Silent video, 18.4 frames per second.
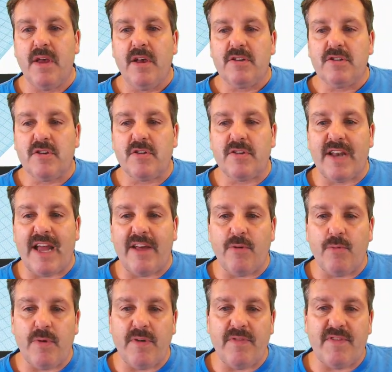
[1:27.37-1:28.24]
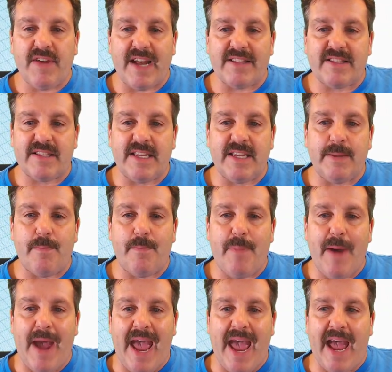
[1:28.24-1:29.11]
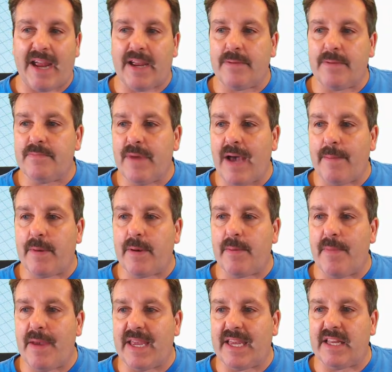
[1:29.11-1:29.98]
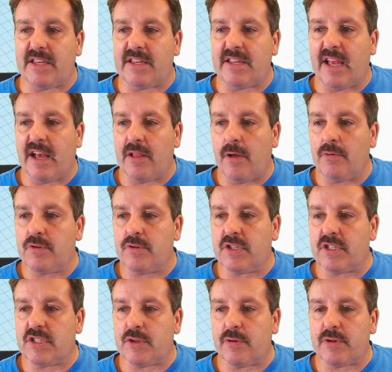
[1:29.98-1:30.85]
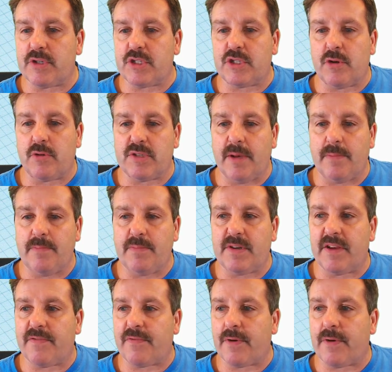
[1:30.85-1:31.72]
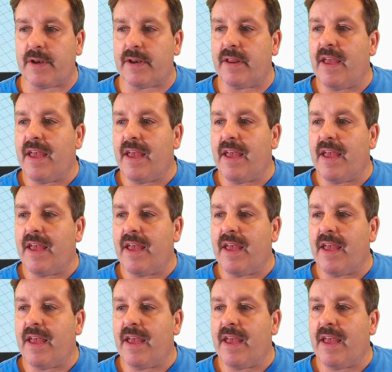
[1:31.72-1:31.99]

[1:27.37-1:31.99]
So now that we've got the back, I'm going to make it yellow just so it shows up different,